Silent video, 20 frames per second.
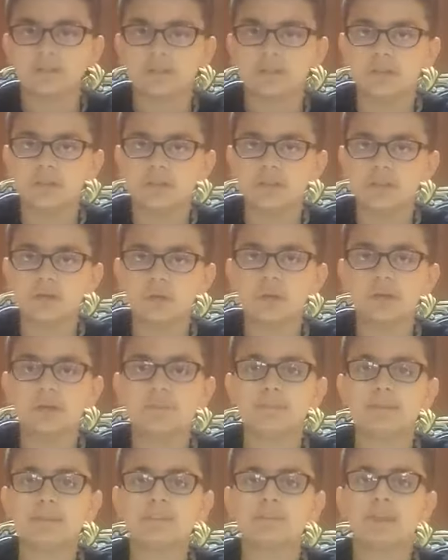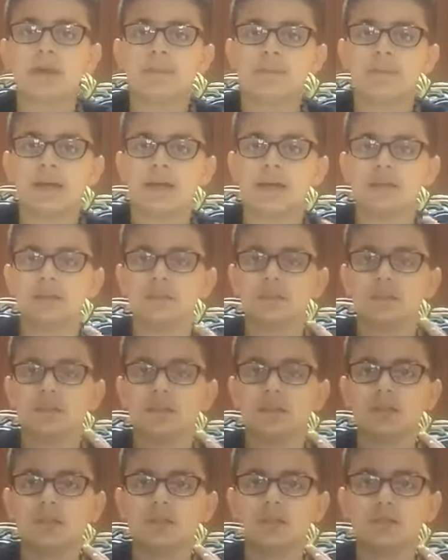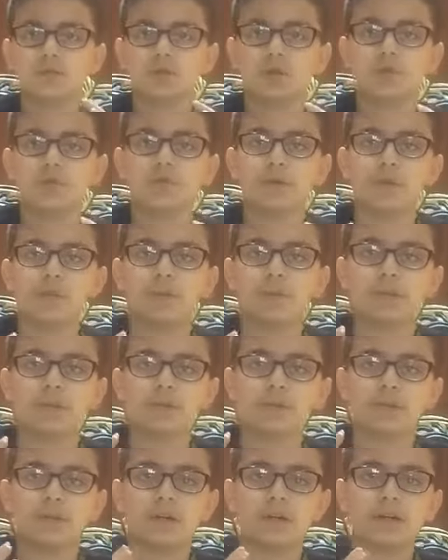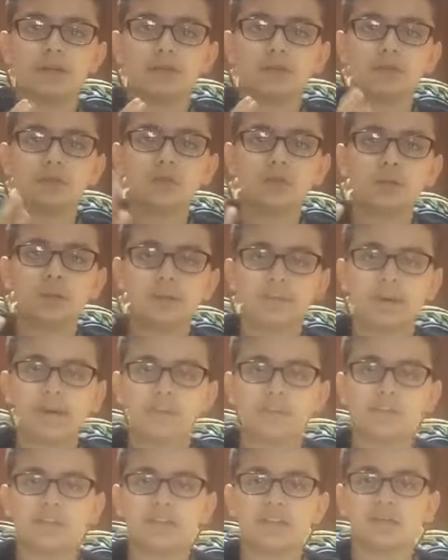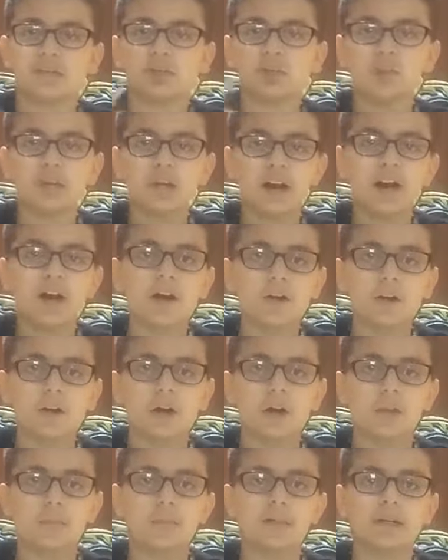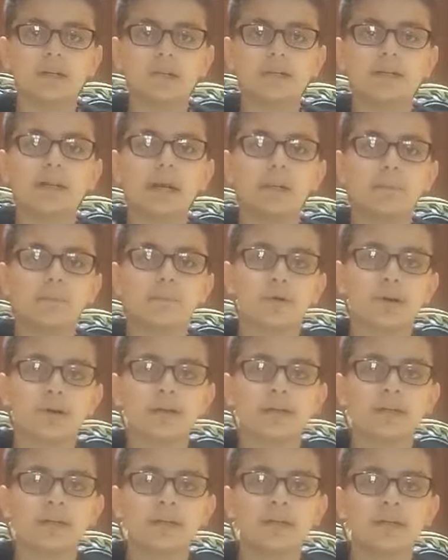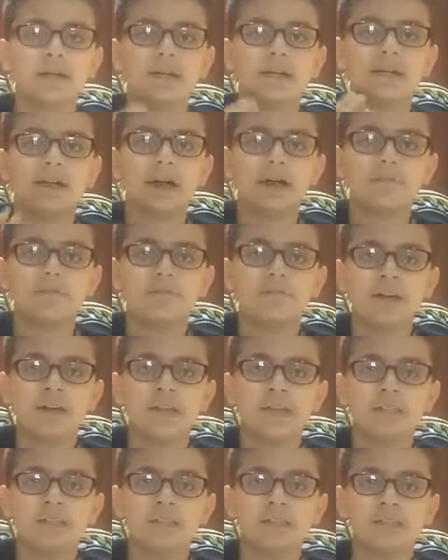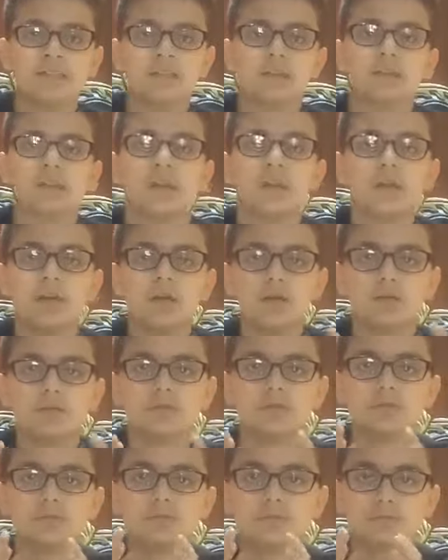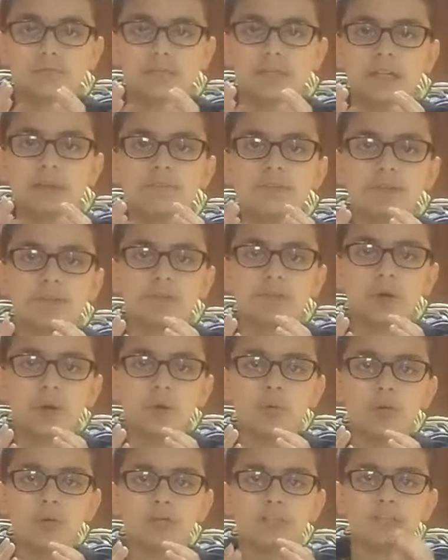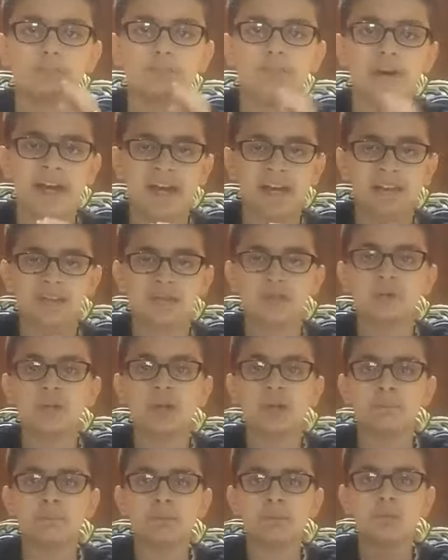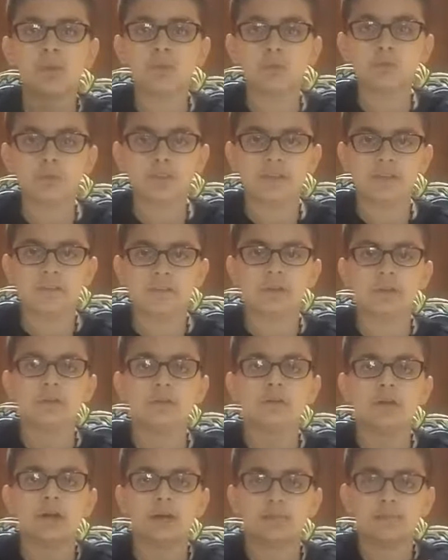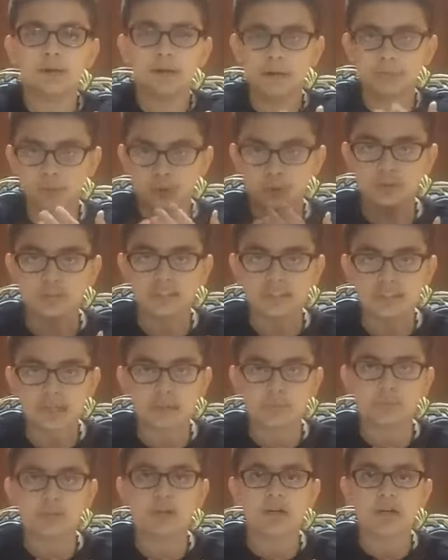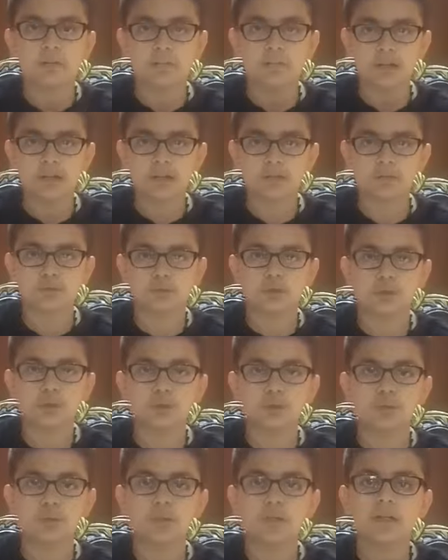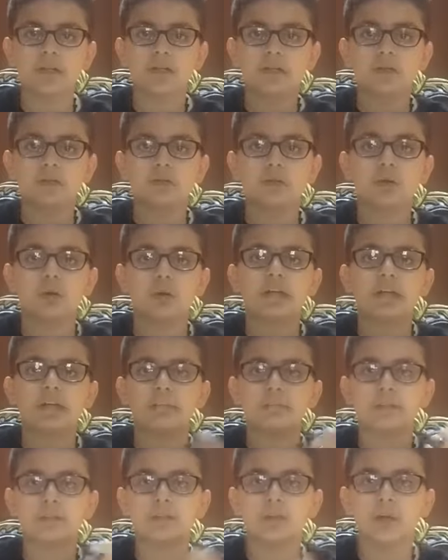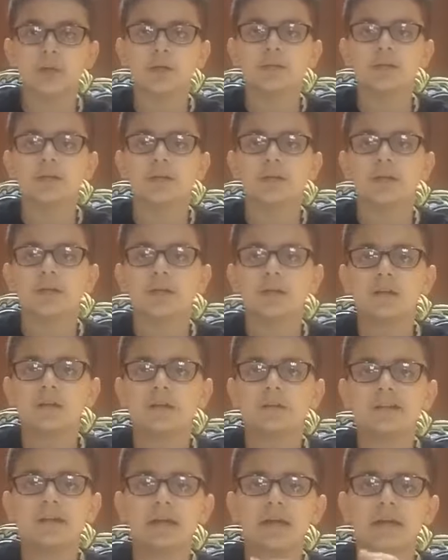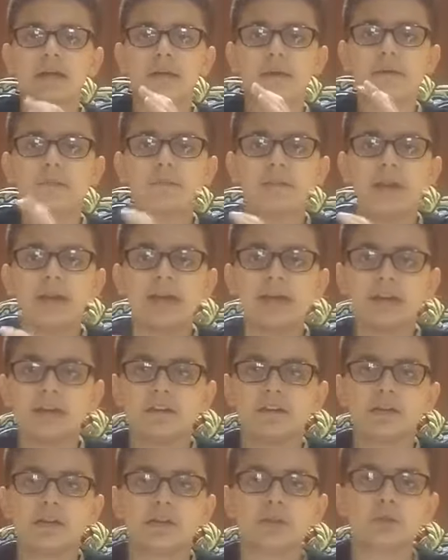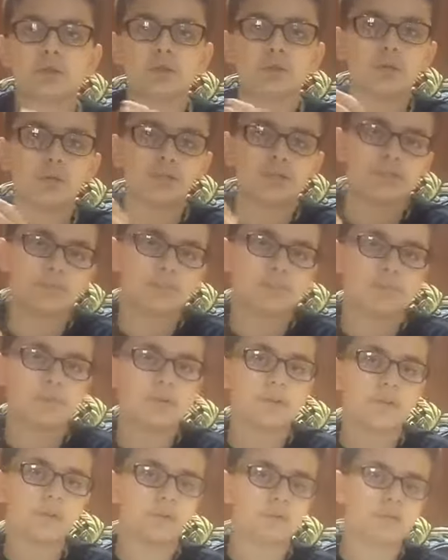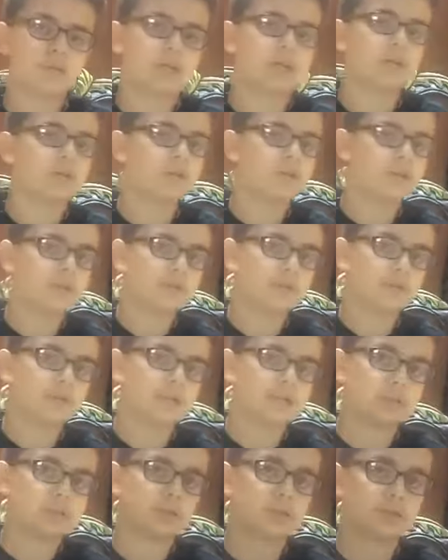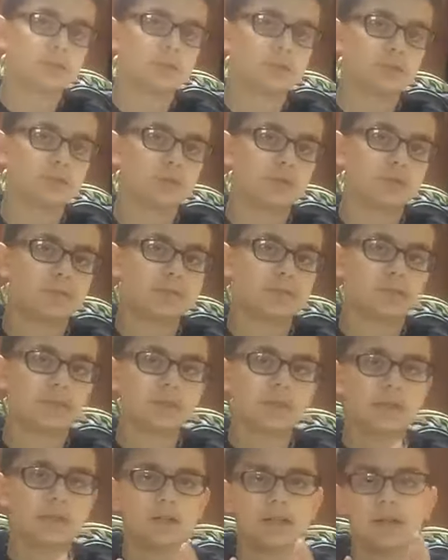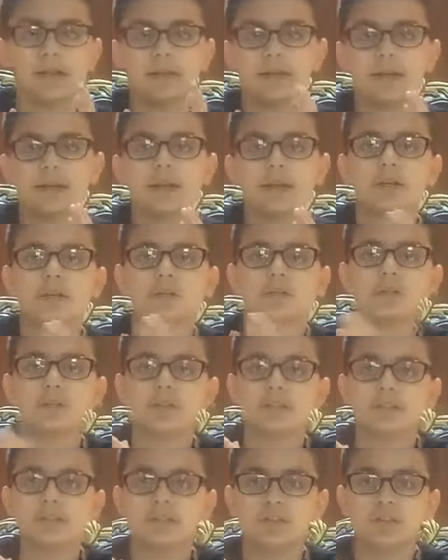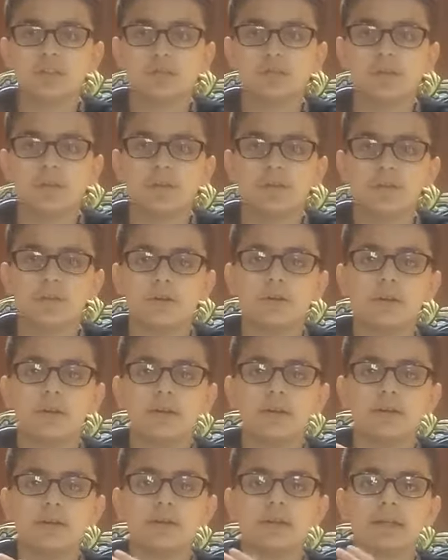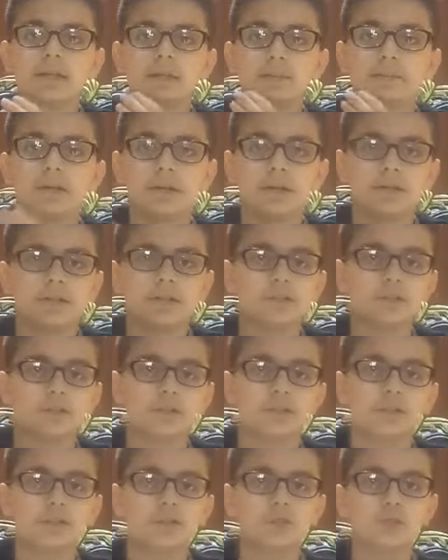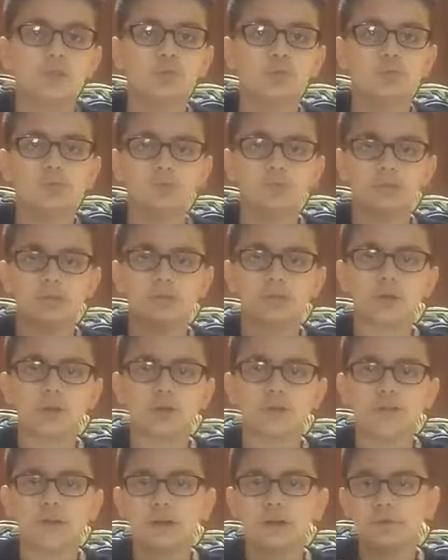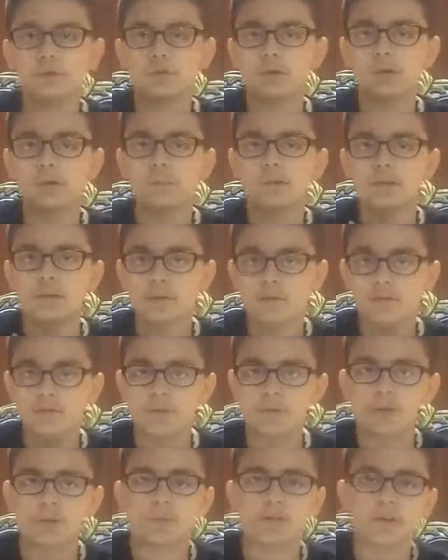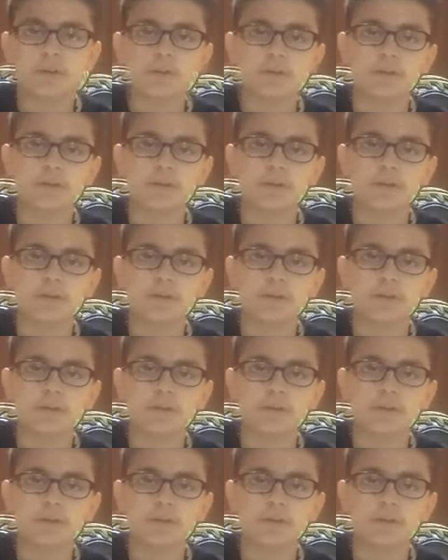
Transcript: What he means by that is, so if your brother is doing bad things, doing haram, not praying, not fasting, even though he's bad, you got to be good with him and you got to bring him to Islam. You got to bring him to you so he can be good, because in the akhirah, you don't want to see your brother go to hell. That's pretty much what it means. In the akhirah, you don't want to see your brother getting punished. You, you're there, you want to be there for your brother.